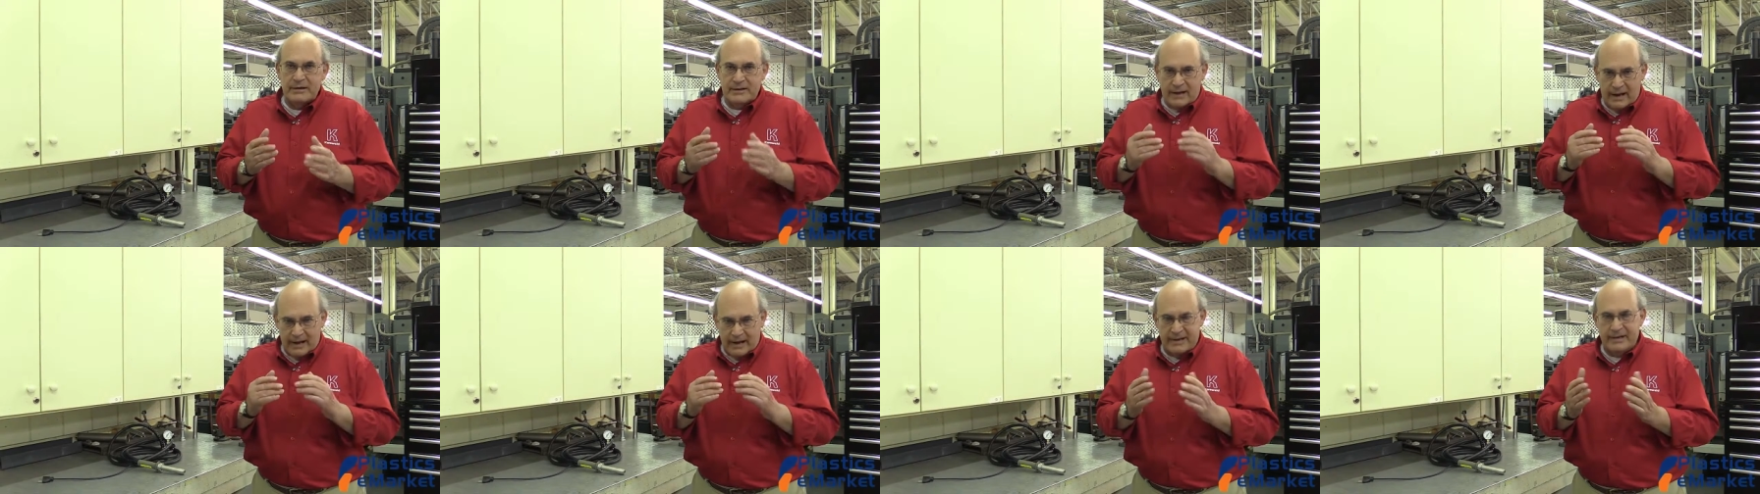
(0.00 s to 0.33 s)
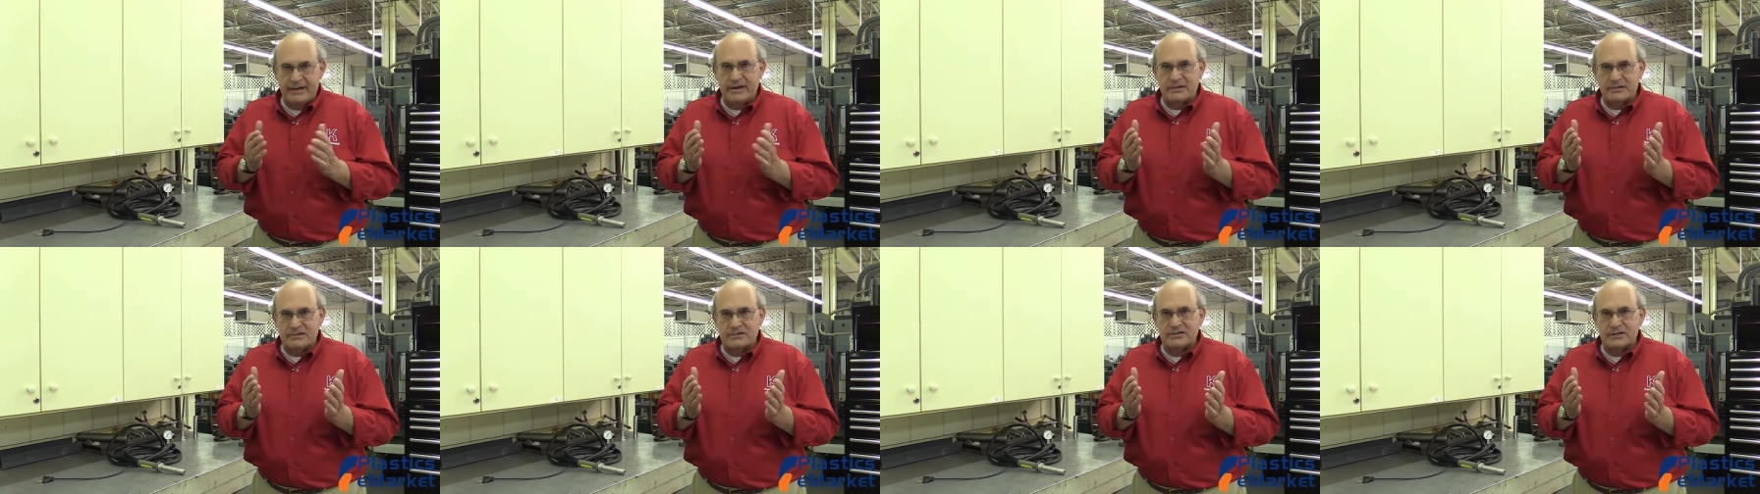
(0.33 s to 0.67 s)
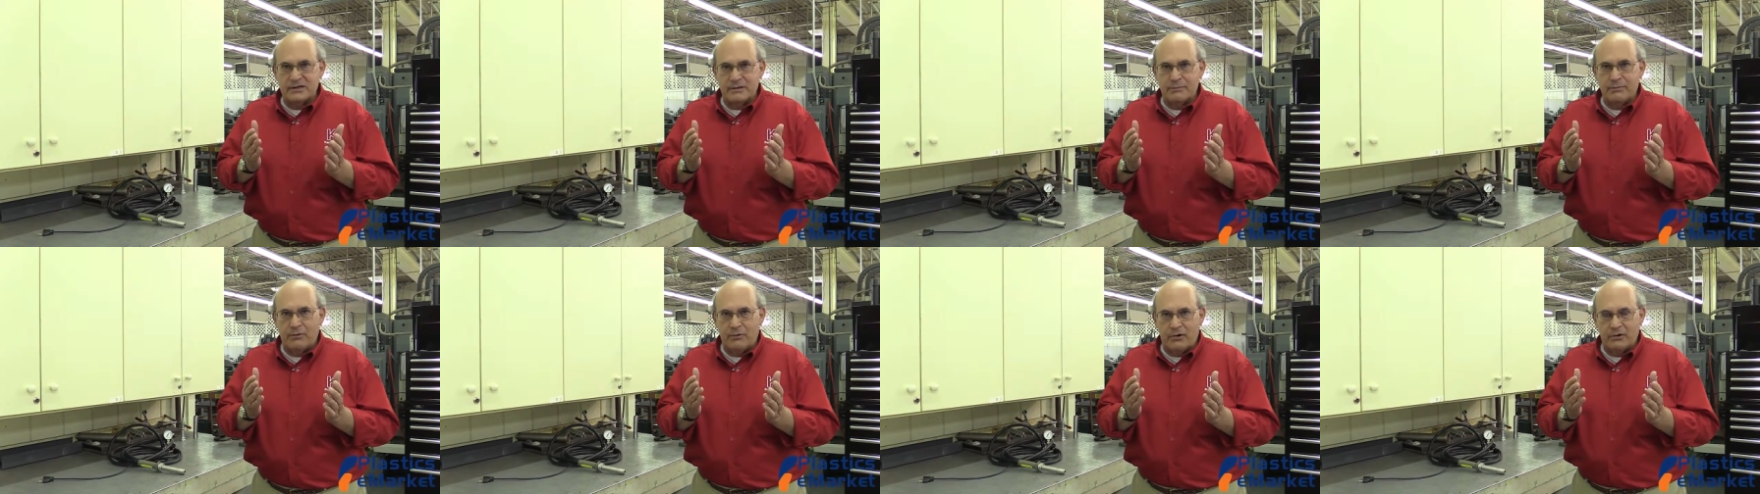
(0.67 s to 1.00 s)
and
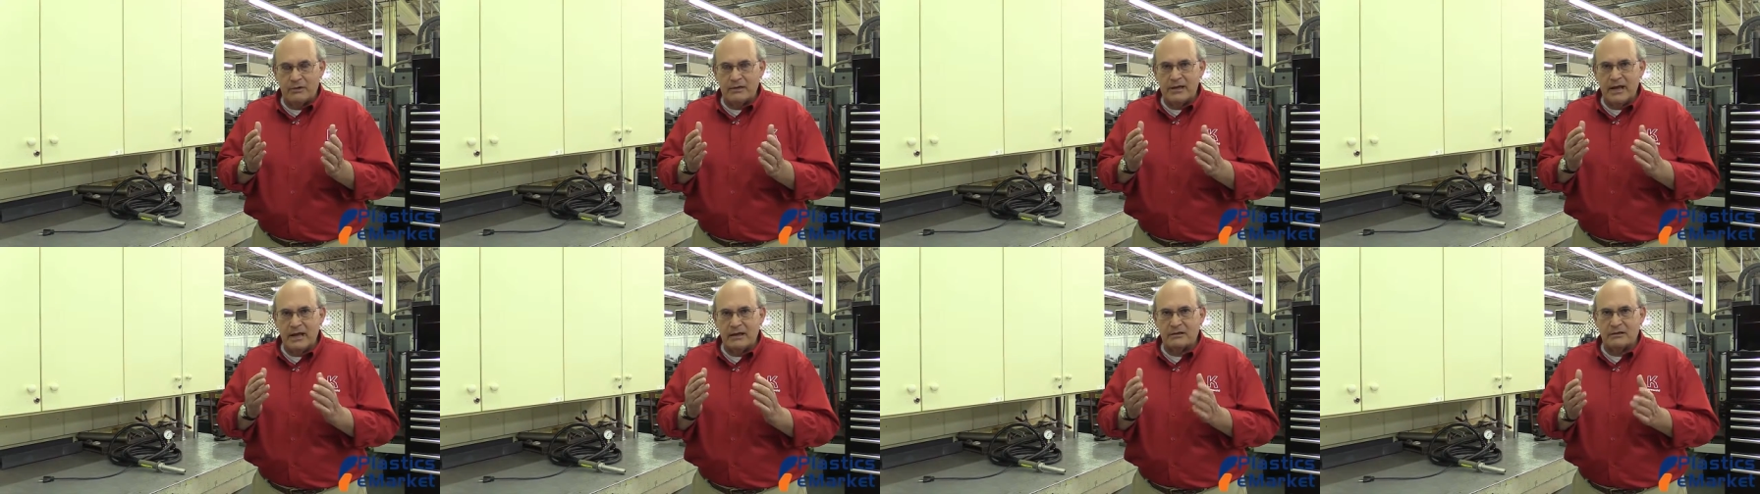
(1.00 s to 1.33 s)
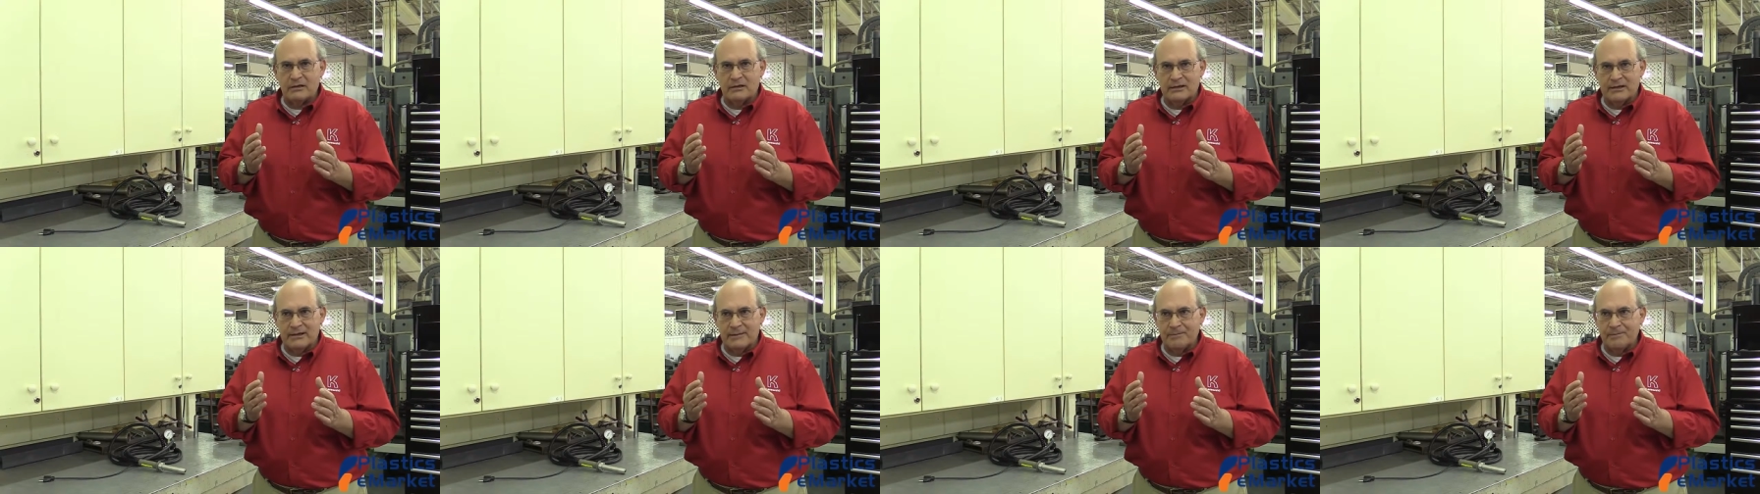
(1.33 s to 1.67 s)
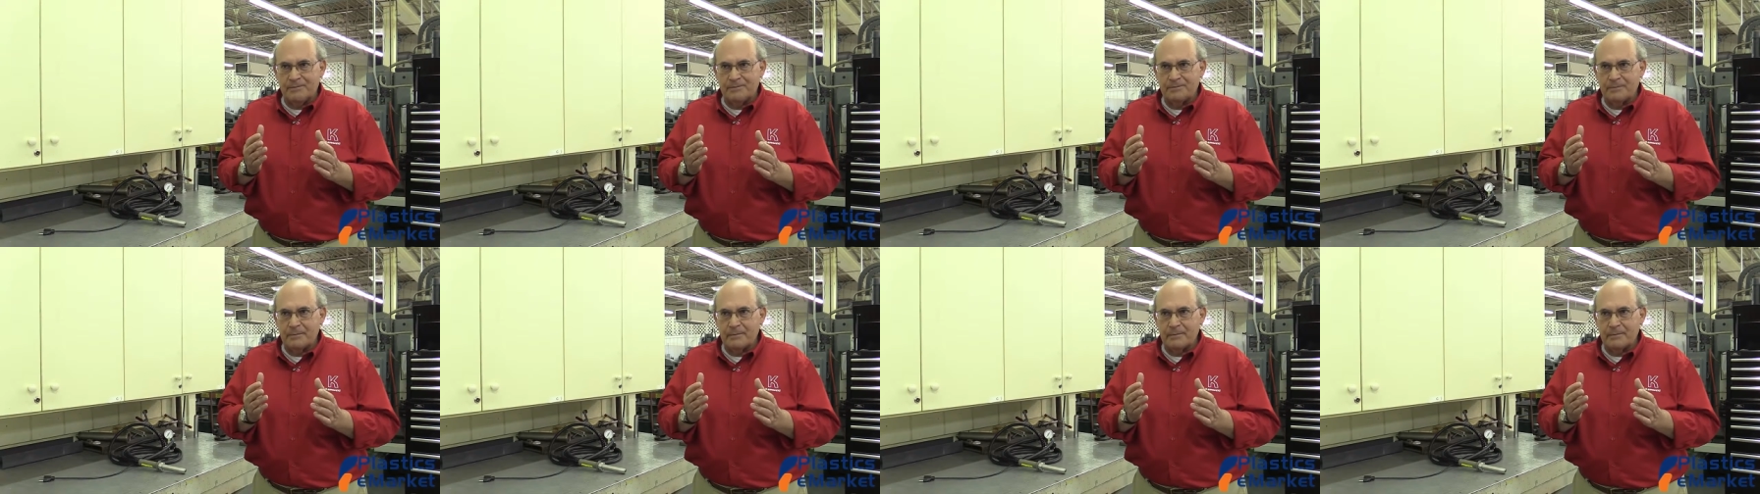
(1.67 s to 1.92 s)
high-density polyethylene.